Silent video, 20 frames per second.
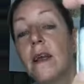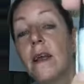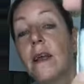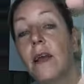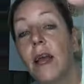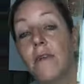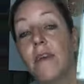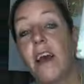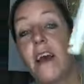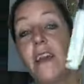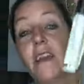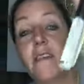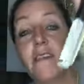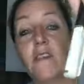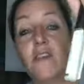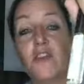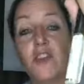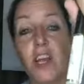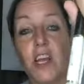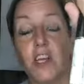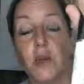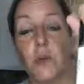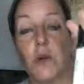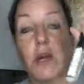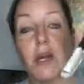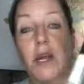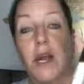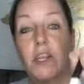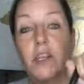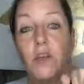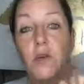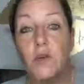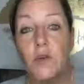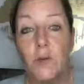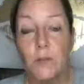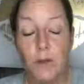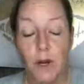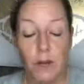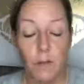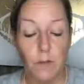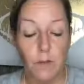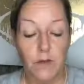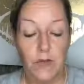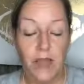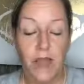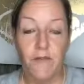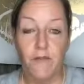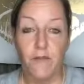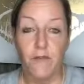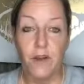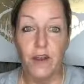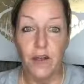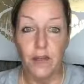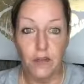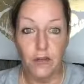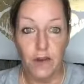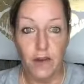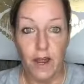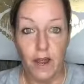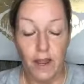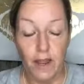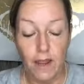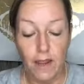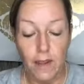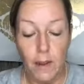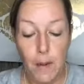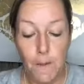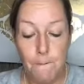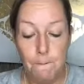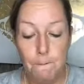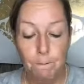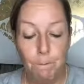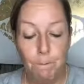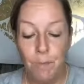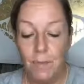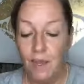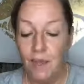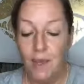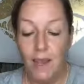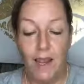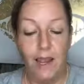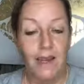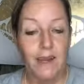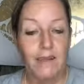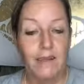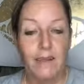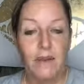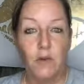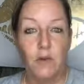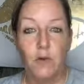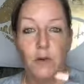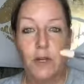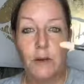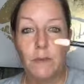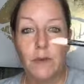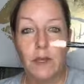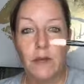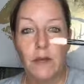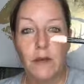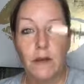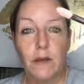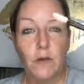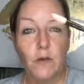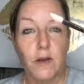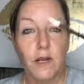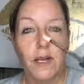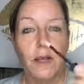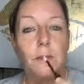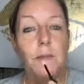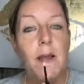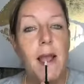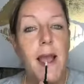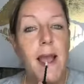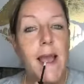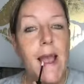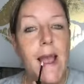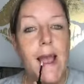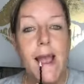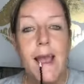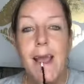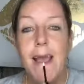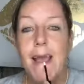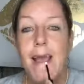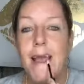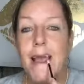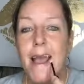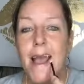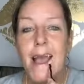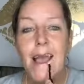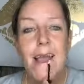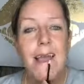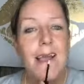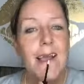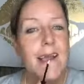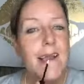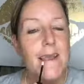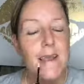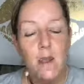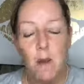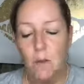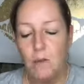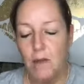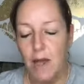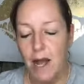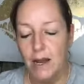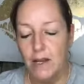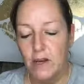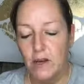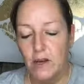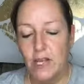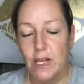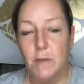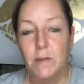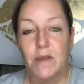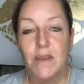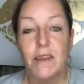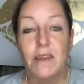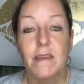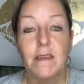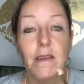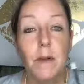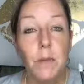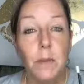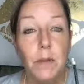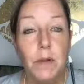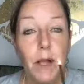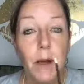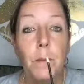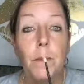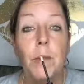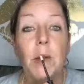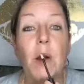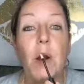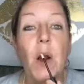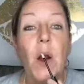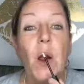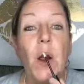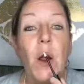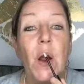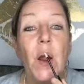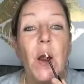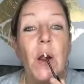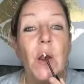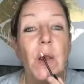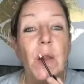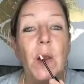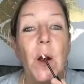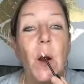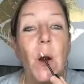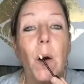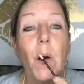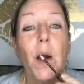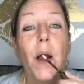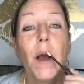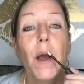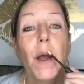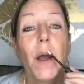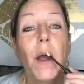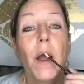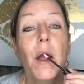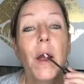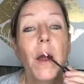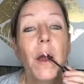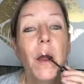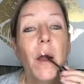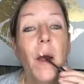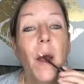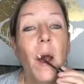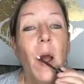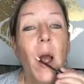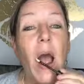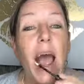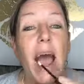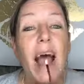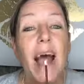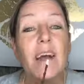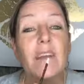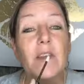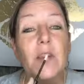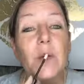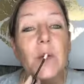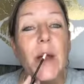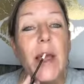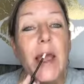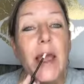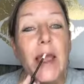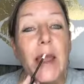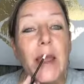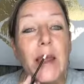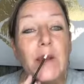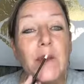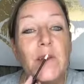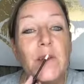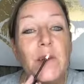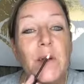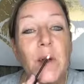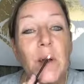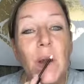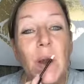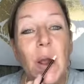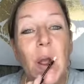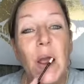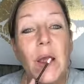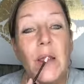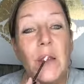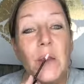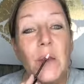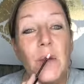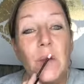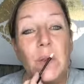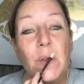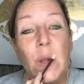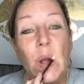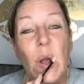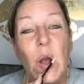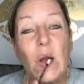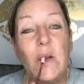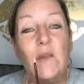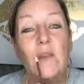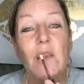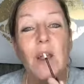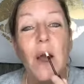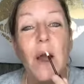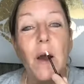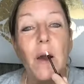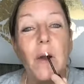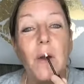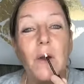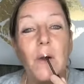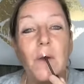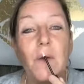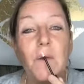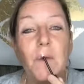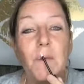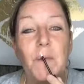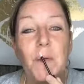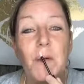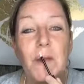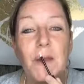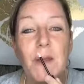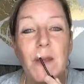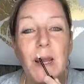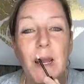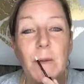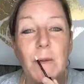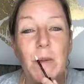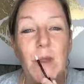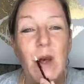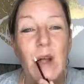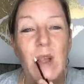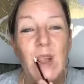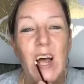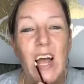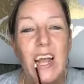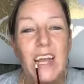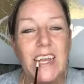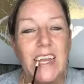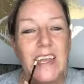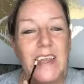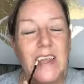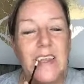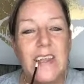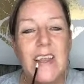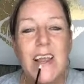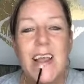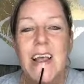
I've had it since January. I use it probably every other day, and it's a creamy cream you apply to your lips. This is a plumper. So as you age, you lose, I don't remember what the name of that line is.